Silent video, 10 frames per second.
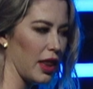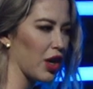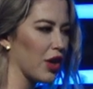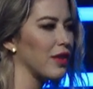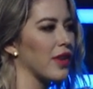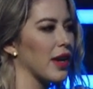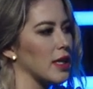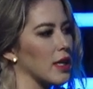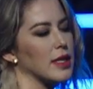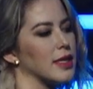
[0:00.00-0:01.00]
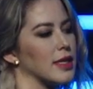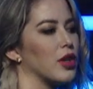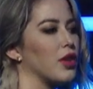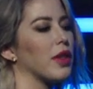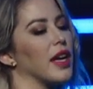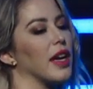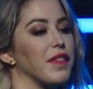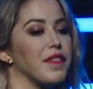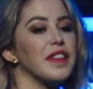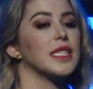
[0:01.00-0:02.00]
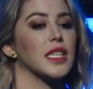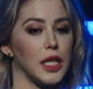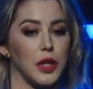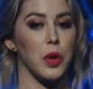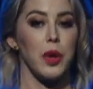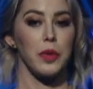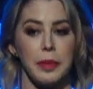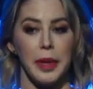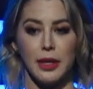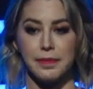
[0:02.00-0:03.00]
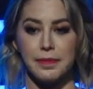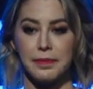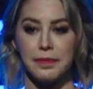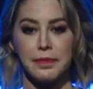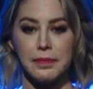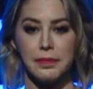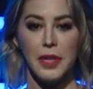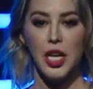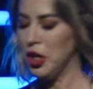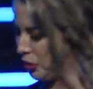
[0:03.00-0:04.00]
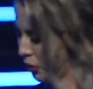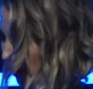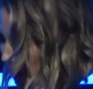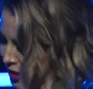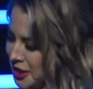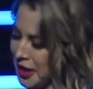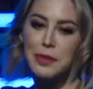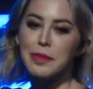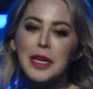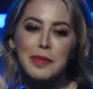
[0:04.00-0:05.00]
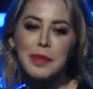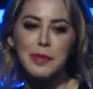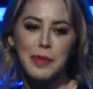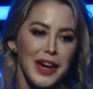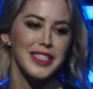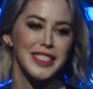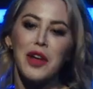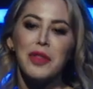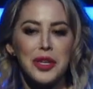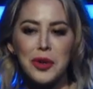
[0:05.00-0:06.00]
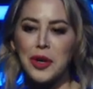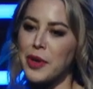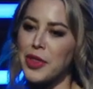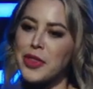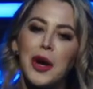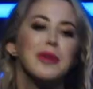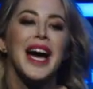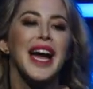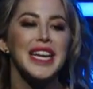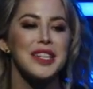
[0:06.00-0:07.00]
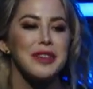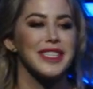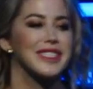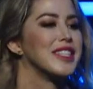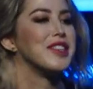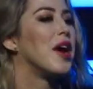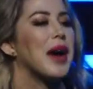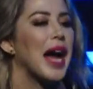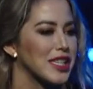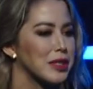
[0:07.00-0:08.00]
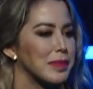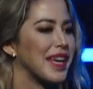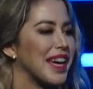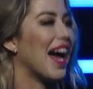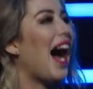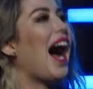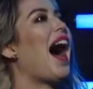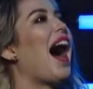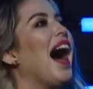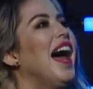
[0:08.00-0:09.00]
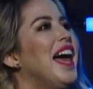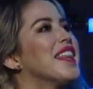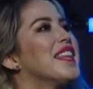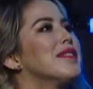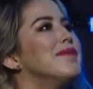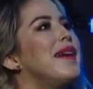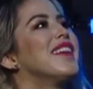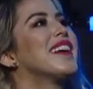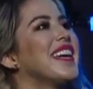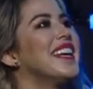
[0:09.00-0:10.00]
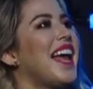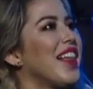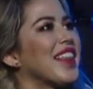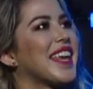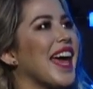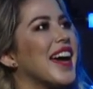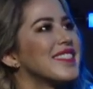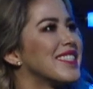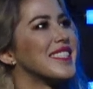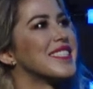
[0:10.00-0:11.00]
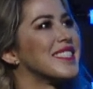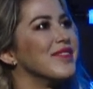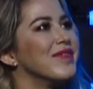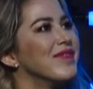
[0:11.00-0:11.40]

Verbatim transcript: They couldn't find a single thing physically wrong with me. So they sent me and my parents out the door with no diagnosis and no action plan. Ah, the American healthcare system.